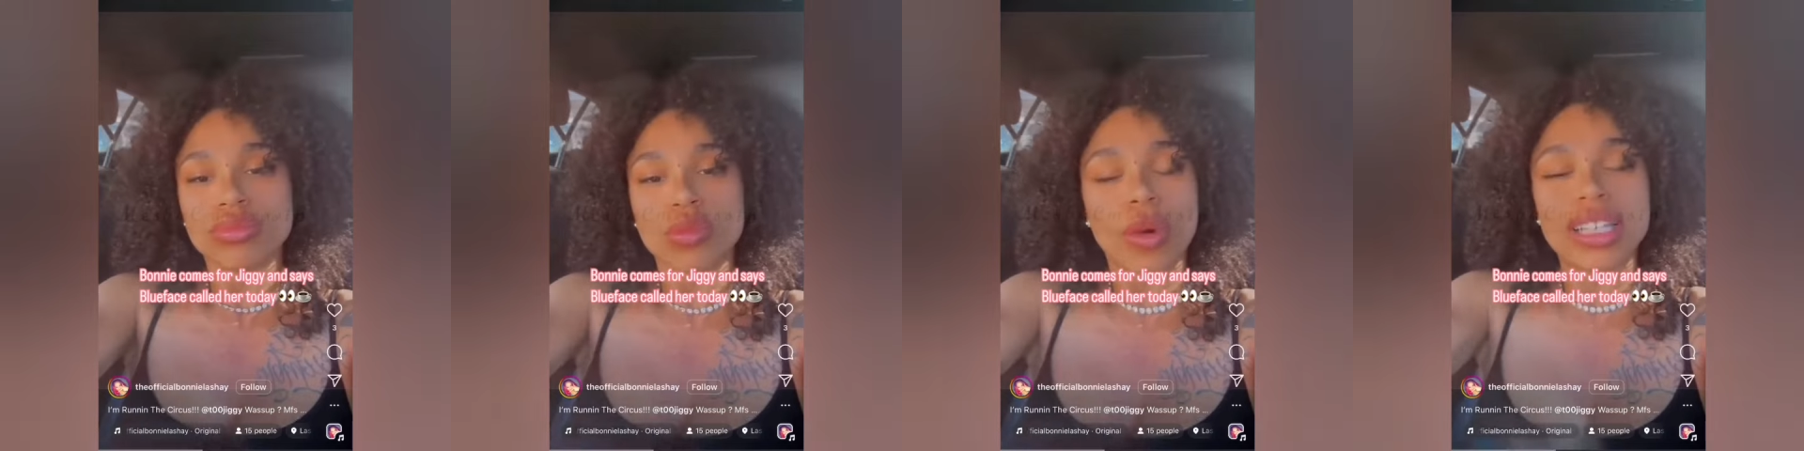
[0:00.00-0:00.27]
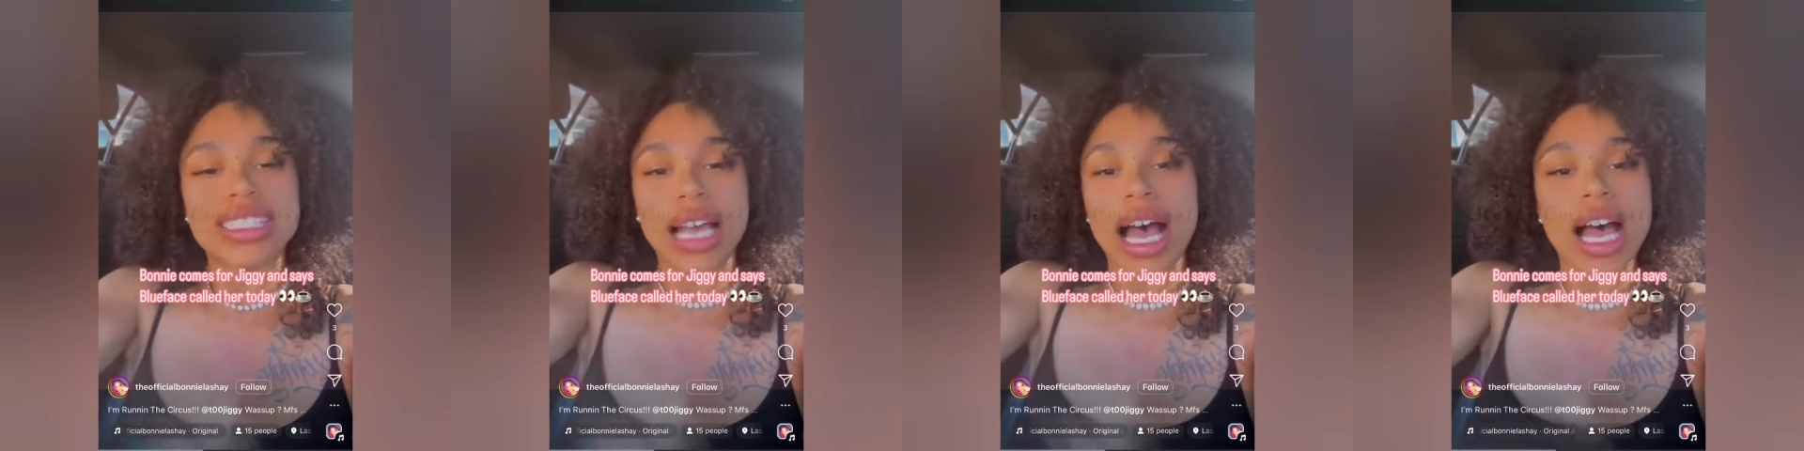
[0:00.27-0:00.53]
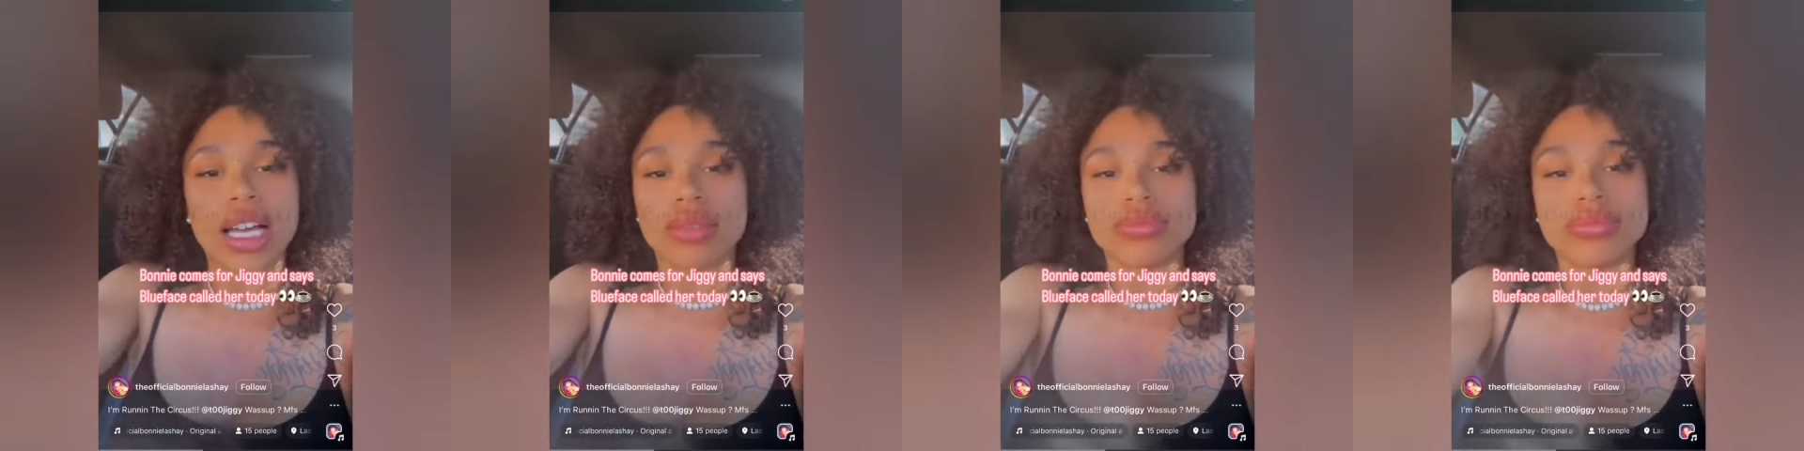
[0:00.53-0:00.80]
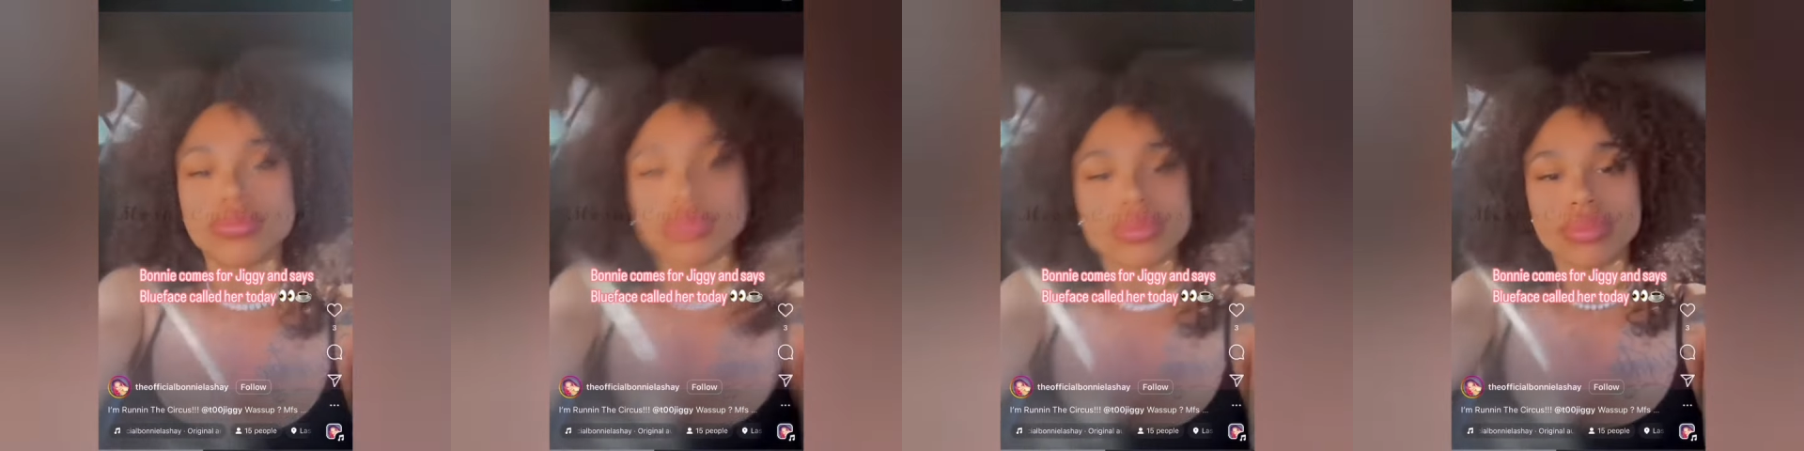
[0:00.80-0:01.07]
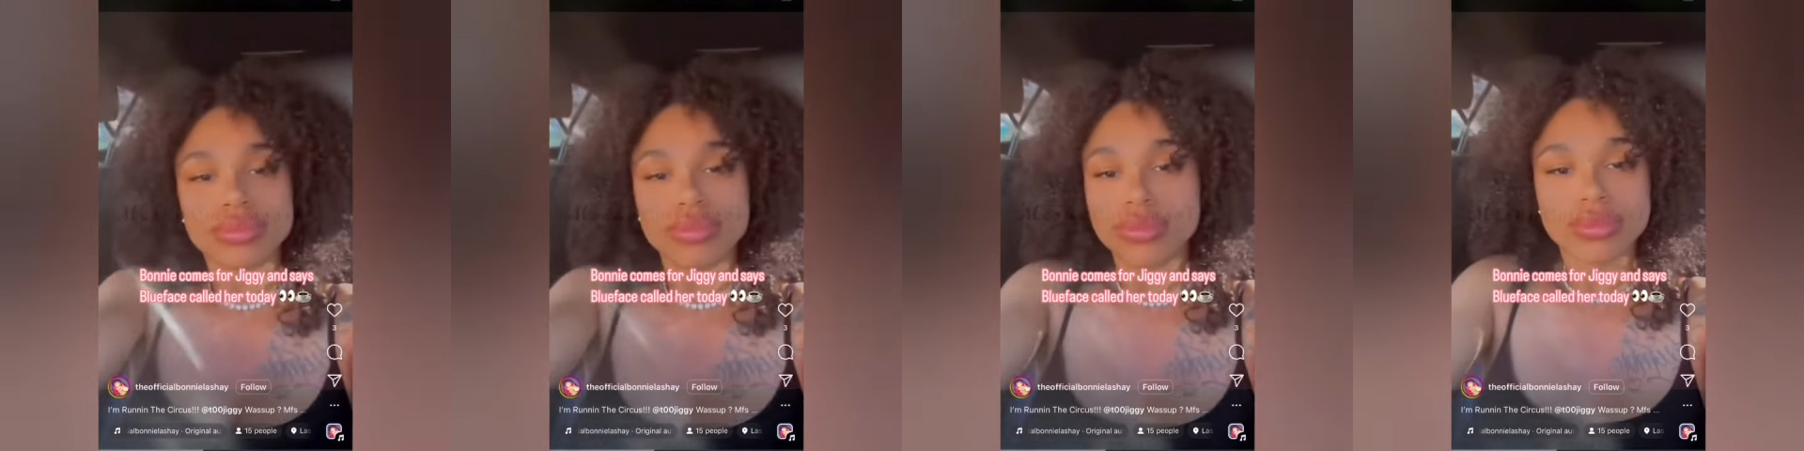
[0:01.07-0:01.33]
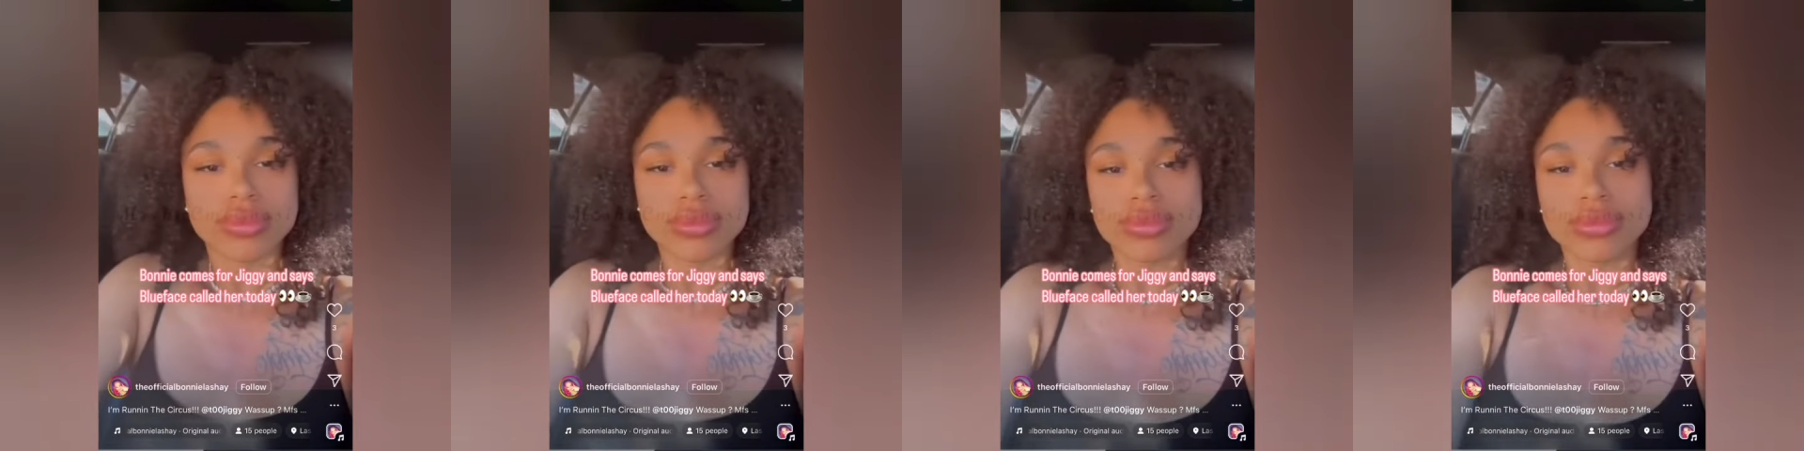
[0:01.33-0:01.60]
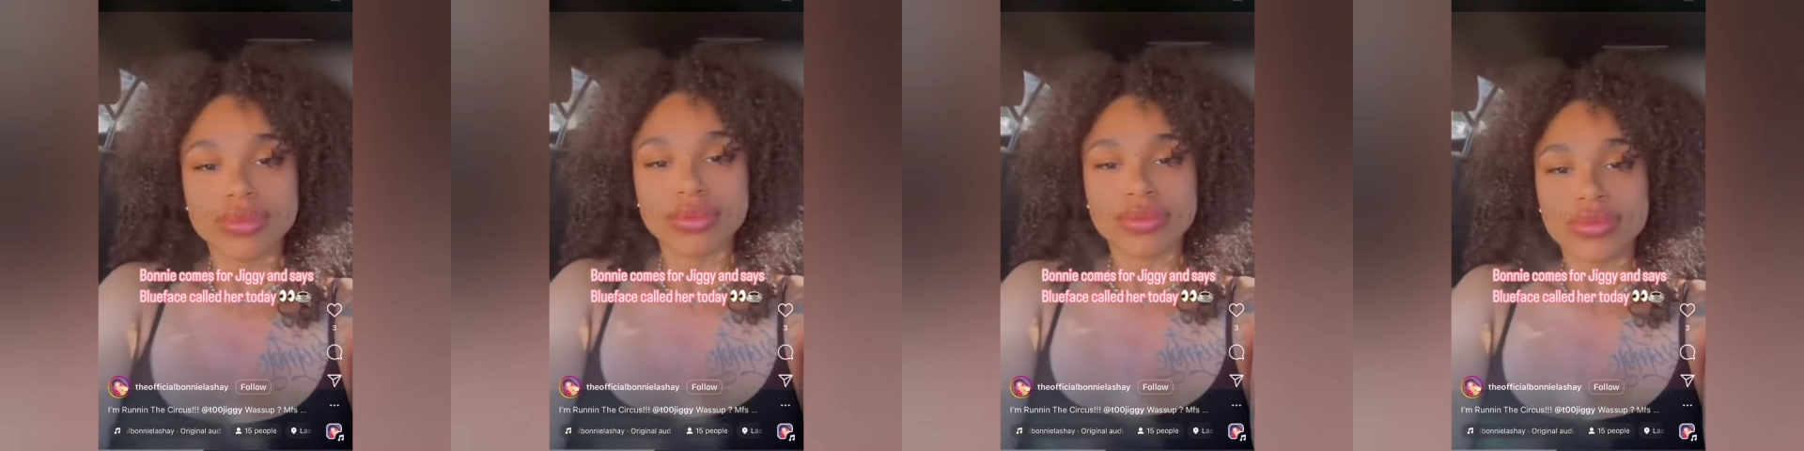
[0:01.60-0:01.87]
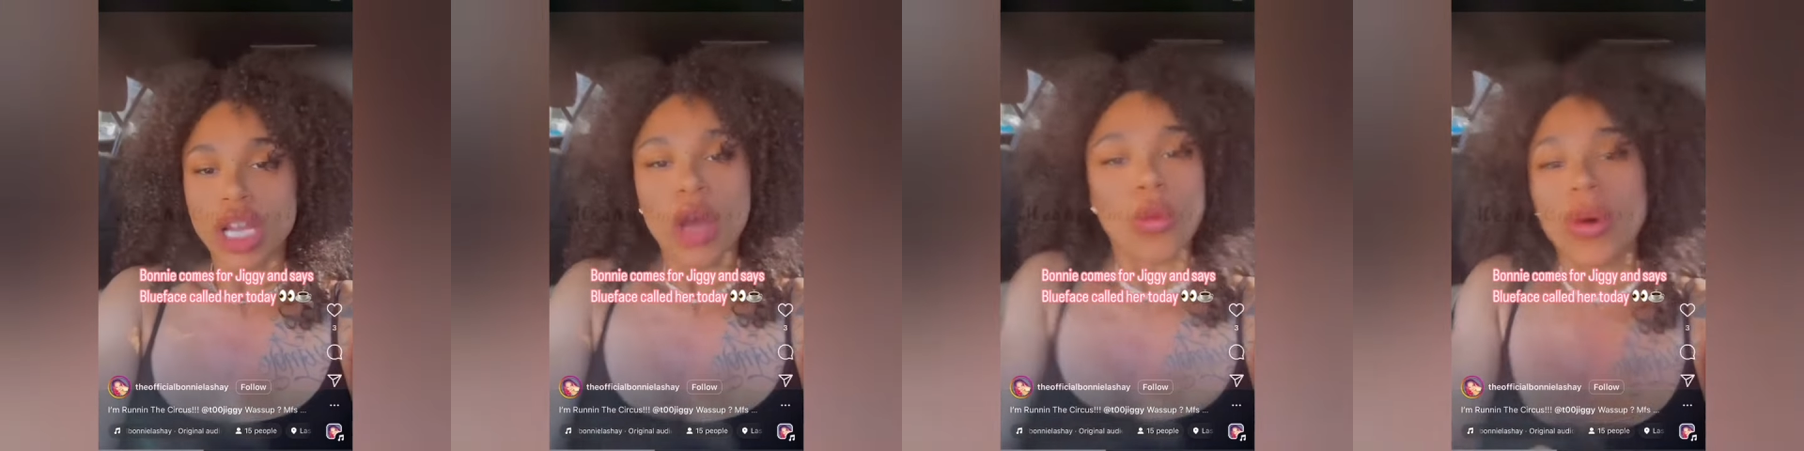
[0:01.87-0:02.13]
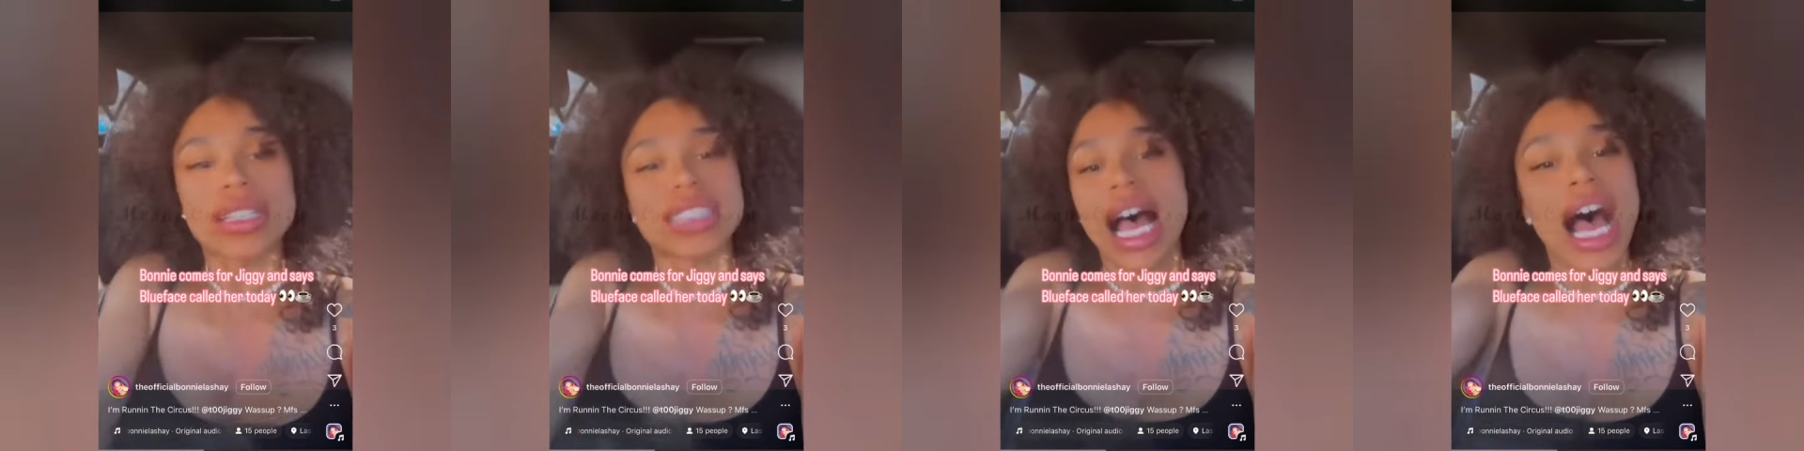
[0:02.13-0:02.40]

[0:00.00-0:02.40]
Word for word: What's up? What's